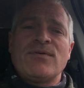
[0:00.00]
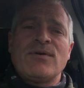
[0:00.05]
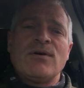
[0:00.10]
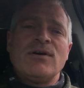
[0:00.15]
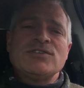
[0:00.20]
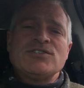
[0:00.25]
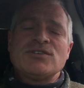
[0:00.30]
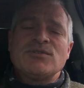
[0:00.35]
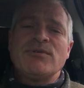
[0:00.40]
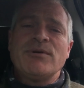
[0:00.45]
for
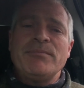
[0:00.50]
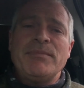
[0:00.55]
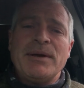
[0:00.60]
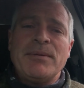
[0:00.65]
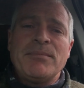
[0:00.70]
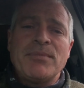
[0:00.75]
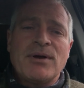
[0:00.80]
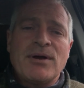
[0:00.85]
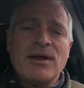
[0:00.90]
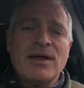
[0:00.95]
us to
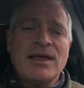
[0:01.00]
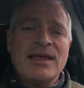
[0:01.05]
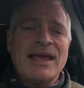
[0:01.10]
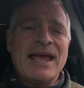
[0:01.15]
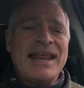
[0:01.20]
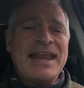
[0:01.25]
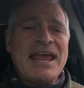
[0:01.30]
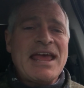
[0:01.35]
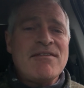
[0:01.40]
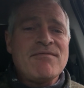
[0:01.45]
remember
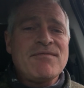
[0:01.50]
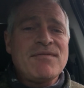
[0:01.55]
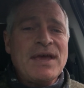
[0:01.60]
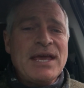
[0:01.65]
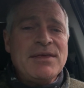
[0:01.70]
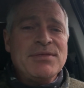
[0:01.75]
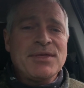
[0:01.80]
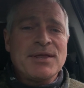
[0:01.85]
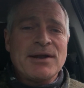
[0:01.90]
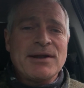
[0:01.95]
and have
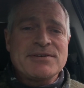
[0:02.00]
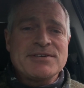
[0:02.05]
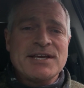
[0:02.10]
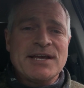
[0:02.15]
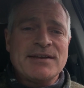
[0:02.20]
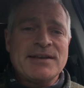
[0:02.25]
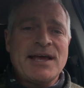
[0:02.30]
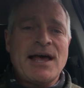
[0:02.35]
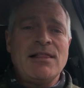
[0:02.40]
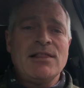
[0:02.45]
faith in our
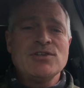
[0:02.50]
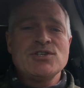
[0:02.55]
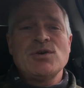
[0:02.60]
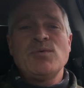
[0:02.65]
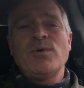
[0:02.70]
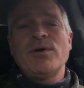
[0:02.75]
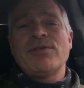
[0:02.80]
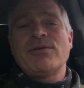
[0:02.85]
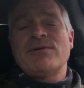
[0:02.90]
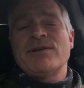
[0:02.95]
technology,
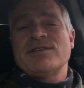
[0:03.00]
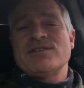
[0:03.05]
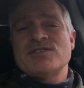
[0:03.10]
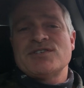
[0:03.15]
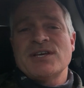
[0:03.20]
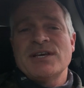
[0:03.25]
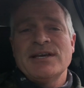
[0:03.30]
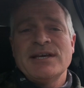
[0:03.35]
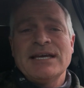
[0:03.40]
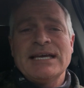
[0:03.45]
whether
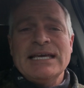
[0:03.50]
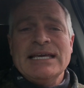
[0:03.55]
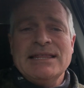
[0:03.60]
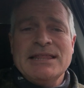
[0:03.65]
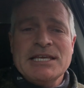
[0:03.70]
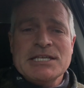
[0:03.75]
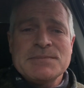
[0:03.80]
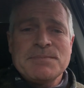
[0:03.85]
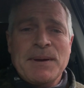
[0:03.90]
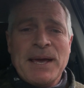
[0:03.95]
it's in
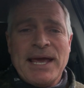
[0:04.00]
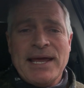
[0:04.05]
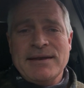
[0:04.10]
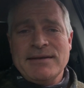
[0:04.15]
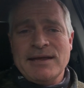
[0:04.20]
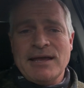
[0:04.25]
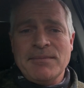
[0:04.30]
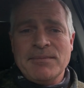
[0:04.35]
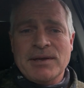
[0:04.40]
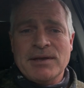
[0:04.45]
this
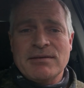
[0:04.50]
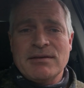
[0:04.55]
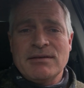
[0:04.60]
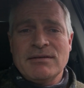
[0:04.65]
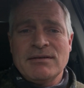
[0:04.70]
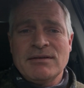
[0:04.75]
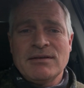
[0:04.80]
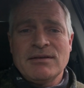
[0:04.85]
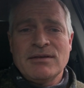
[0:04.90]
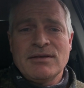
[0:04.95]
pandemic,
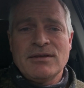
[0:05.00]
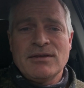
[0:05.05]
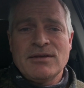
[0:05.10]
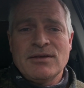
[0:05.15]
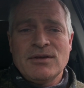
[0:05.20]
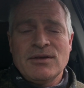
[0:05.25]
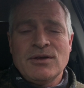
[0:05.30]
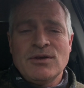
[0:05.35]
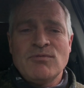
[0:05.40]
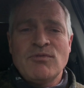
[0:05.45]

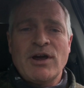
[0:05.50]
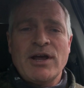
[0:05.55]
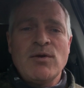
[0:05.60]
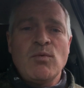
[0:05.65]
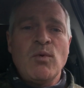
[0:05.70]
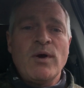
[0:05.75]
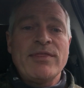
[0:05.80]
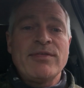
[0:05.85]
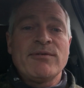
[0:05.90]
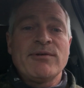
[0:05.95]
right?
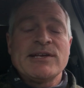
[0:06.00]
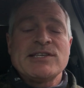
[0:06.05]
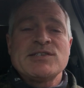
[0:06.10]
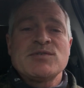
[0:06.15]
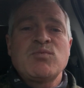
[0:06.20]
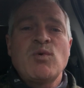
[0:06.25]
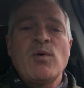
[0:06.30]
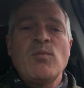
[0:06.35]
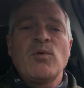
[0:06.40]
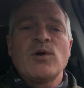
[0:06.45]
Whether
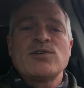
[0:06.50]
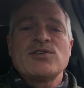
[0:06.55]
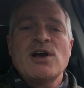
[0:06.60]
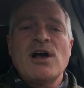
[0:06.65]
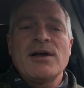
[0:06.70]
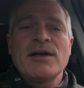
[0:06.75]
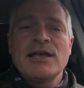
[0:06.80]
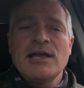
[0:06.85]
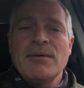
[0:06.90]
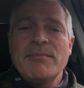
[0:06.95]
it's when we're
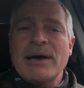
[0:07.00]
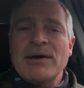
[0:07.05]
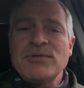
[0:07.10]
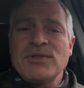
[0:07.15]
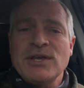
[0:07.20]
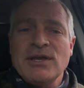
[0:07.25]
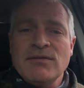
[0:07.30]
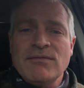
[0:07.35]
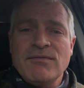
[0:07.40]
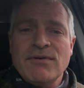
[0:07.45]
talking about
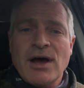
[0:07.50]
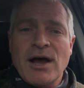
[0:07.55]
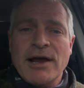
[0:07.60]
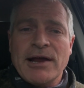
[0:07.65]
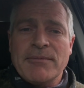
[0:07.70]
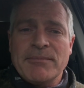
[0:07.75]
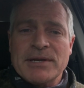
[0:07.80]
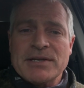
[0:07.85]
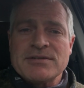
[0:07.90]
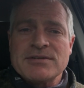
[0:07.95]
the
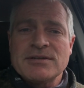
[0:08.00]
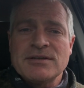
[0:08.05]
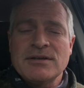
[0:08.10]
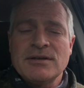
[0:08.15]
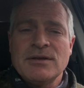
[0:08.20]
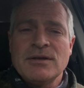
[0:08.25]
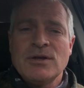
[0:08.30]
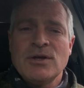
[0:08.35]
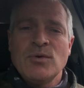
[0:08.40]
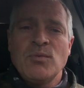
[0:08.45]
environment,
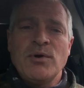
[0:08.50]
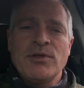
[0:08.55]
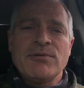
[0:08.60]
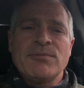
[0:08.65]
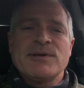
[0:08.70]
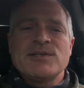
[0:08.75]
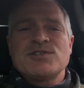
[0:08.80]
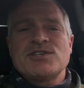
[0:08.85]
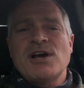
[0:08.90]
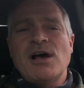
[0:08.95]

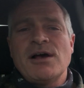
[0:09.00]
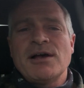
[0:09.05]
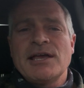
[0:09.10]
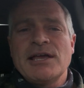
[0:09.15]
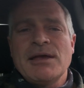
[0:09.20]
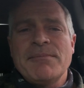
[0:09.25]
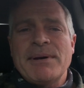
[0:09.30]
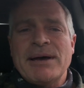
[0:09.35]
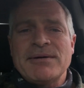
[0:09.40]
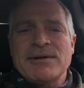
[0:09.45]
whether it's
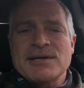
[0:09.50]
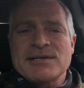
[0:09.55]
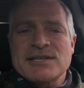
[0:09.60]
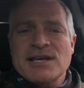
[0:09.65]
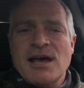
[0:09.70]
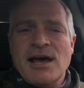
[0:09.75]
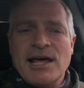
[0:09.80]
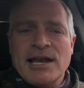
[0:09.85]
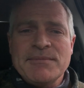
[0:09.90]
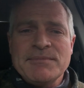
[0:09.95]
talking about
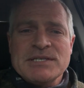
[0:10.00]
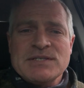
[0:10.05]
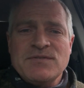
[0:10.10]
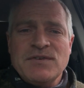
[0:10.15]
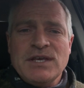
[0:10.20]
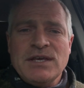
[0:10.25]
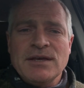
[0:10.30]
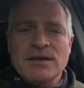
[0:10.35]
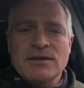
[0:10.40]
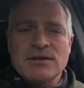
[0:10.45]
autonomous
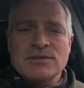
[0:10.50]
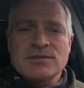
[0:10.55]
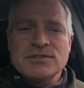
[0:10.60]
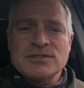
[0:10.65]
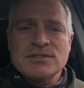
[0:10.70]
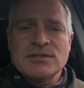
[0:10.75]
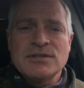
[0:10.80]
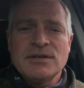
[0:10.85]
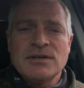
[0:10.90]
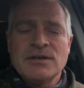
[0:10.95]

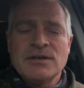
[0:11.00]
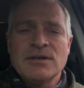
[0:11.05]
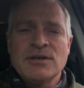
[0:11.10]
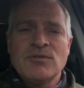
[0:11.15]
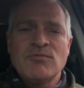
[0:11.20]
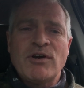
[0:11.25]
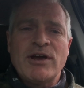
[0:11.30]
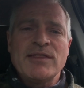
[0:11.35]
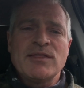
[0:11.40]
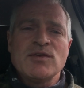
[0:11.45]
vehicles,
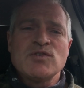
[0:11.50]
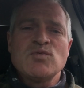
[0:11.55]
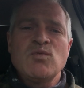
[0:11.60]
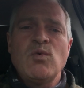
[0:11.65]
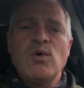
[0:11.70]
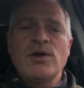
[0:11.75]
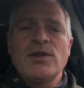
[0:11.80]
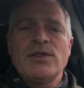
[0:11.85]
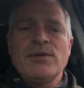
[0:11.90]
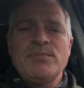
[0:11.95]
right? There's
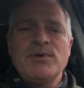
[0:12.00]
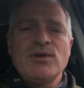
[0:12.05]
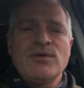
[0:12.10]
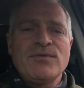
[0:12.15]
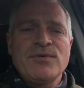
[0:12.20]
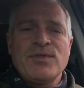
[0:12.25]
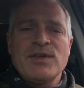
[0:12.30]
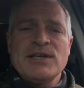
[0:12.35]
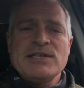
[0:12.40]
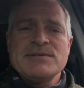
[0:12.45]
one of the
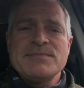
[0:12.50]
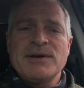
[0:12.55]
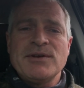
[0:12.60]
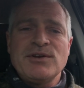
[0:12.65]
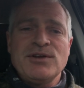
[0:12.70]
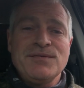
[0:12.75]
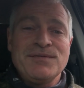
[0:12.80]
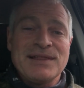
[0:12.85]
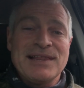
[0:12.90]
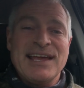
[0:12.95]
beautiful things about
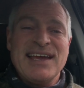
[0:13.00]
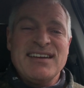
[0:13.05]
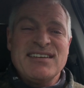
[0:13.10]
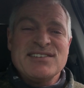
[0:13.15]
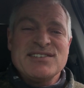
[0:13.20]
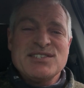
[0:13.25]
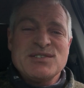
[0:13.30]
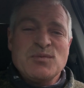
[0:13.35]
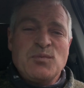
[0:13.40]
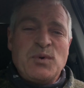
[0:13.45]

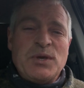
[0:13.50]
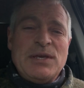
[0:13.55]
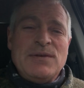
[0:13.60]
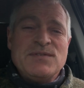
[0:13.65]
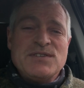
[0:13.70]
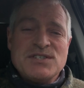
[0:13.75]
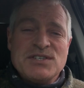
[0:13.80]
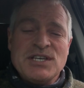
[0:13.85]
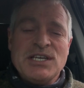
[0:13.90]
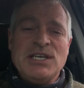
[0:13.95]
Newfoundlanders is we've
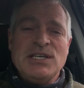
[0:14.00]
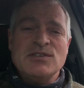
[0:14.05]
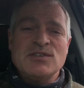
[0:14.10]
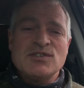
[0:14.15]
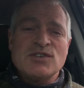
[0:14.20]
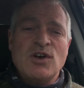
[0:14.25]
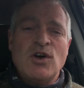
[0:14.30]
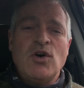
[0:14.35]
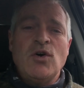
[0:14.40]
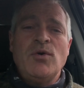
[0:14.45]
seen
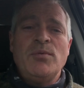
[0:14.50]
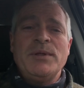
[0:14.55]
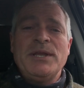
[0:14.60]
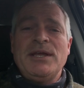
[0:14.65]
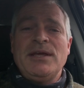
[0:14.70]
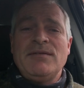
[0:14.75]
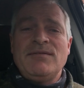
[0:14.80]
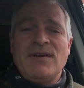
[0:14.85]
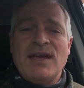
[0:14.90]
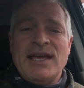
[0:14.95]
so
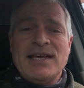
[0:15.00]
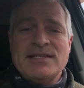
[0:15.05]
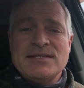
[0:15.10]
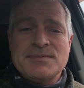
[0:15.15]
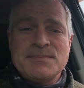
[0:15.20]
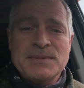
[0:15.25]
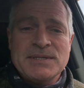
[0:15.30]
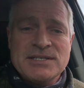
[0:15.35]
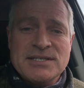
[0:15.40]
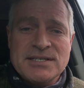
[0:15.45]
many
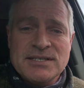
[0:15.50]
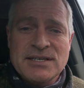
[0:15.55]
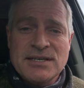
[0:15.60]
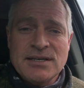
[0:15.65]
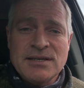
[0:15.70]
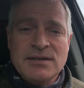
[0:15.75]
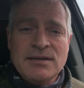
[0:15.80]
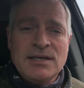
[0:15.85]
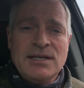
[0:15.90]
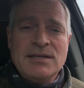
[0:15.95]
advancements
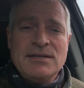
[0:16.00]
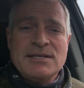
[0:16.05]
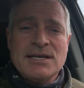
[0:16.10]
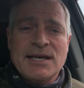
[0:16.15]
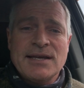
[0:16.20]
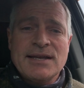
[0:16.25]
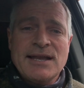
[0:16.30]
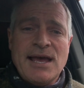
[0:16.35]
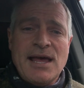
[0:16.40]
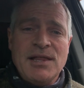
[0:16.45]
in
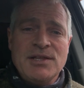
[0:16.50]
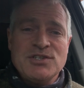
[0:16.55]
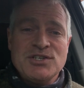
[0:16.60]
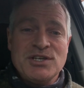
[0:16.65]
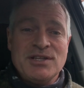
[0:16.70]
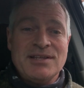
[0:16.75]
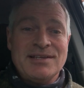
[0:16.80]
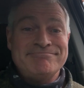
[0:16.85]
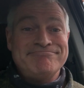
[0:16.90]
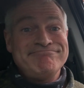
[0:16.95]

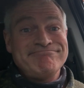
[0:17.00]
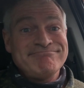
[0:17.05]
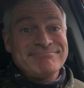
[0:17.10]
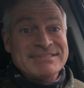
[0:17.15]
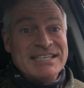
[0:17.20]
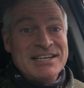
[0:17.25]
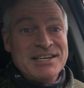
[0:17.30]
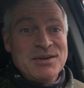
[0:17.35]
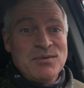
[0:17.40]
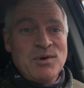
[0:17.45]
technology that
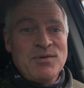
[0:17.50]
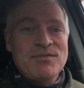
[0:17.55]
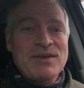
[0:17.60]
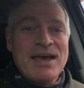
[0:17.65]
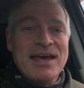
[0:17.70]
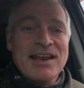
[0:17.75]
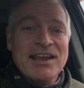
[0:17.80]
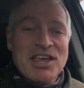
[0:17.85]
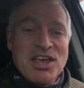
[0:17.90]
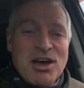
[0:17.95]
we've
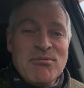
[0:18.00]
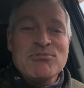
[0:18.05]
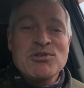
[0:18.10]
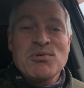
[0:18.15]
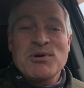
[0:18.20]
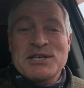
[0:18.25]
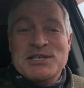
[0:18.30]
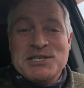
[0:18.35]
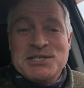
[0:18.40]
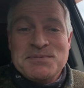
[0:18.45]
kind of come
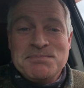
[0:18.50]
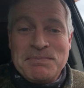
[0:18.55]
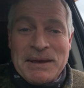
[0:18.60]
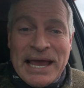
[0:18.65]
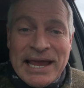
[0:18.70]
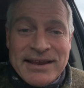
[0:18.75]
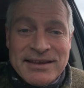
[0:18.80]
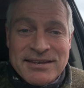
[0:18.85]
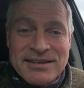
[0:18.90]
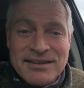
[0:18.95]
to
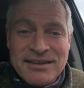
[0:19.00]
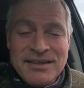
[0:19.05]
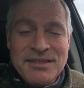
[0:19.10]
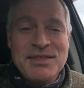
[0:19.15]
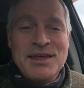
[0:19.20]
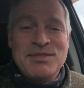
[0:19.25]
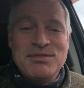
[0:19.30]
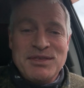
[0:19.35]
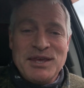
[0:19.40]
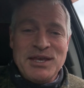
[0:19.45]
expect
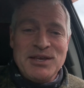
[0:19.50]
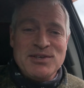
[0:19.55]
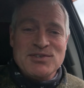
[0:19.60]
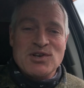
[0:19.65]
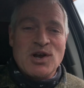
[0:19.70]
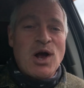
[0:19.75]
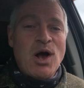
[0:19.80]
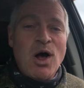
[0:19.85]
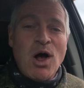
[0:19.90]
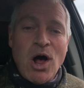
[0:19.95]
that things
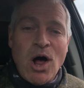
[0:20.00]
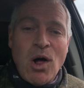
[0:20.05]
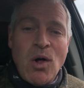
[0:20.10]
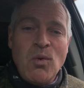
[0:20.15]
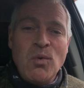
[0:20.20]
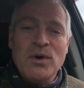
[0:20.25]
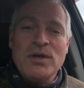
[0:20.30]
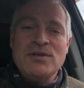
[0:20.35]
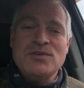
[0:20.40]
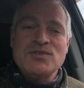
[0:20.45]
are
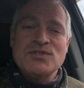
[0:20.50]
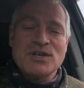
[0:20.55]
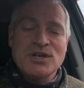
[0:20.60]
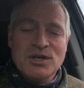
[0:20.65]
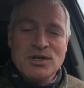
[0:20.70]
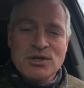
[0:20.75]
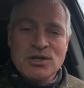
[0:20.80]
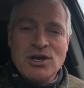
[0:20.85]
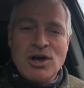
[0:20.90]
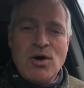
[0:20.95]
always
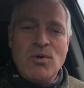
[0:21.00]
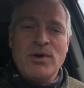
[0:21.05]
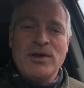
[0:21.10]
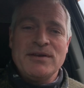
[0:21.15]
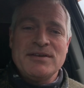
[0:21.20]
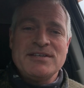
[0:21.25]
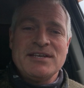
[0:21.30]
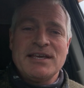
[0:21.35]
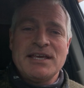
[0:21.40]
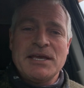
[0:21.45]

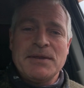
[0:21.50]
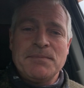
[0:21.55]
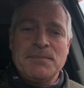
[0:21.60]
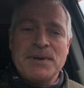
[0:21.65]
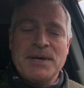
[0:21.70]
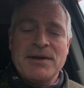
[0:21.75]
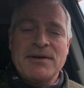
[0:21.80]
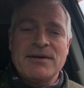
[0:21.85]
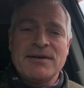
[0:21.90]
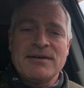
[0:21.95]
going to get
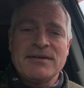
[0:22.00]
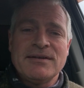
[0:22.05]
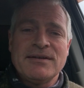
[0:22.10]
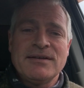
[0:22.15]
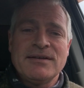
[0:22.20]
better.